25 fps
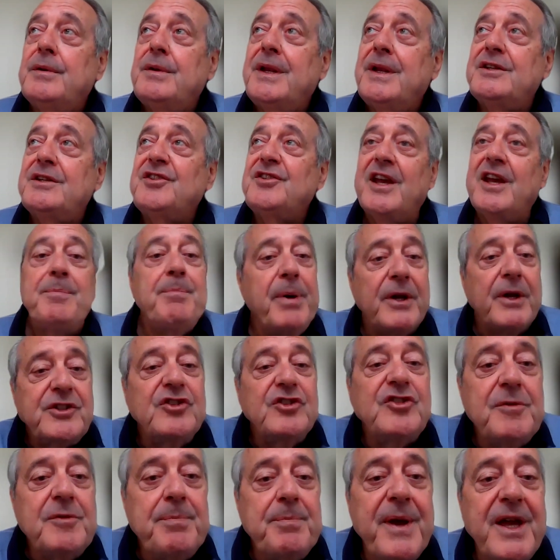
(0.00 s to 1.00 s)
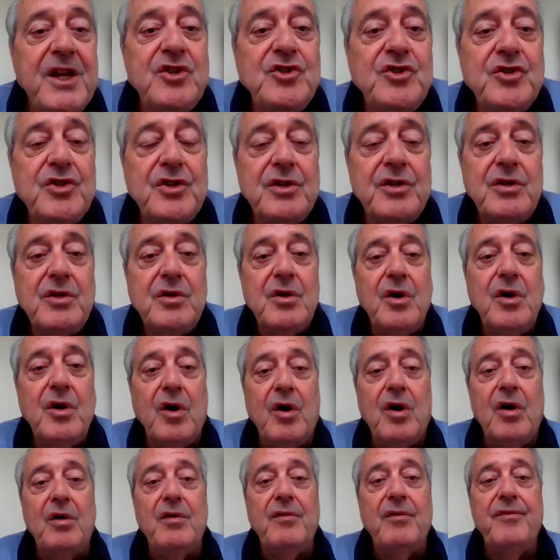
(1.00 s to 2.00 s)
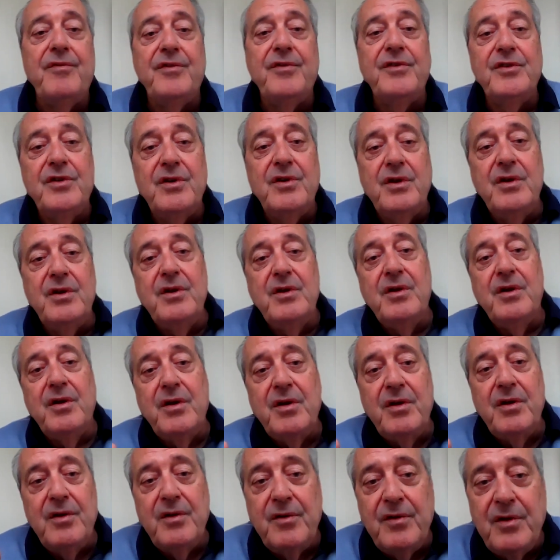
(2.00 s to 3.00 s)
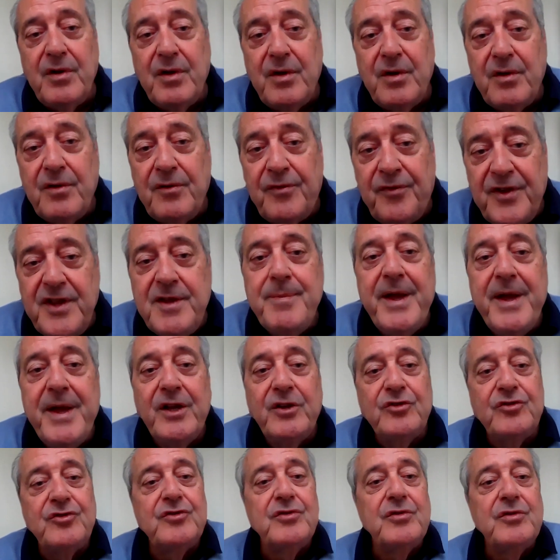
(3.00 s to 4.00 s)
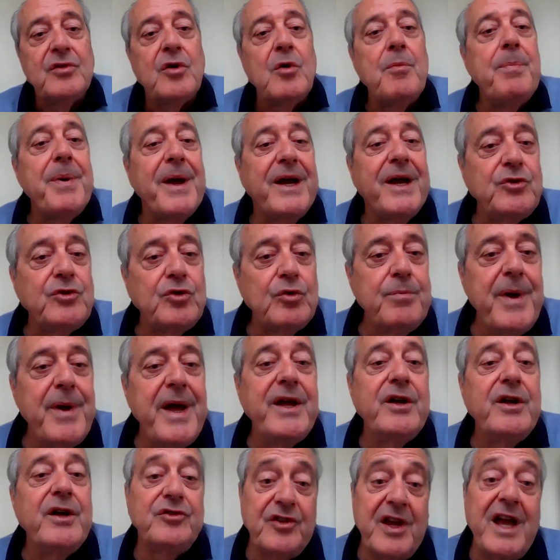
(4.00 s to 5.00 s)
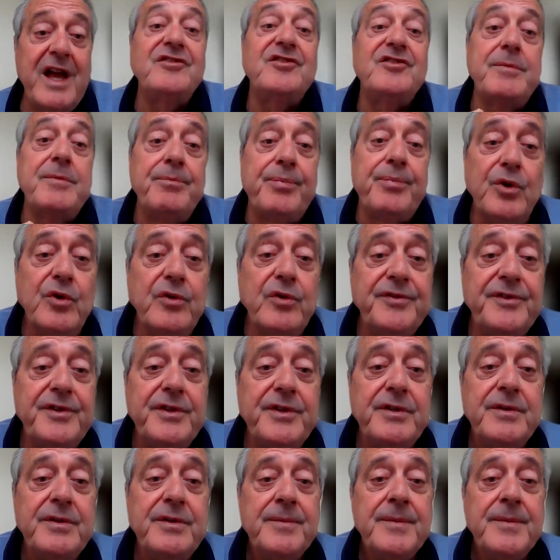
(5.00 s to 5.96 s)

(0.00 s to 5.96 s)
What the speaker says: let's say participation of females compared to males has improved.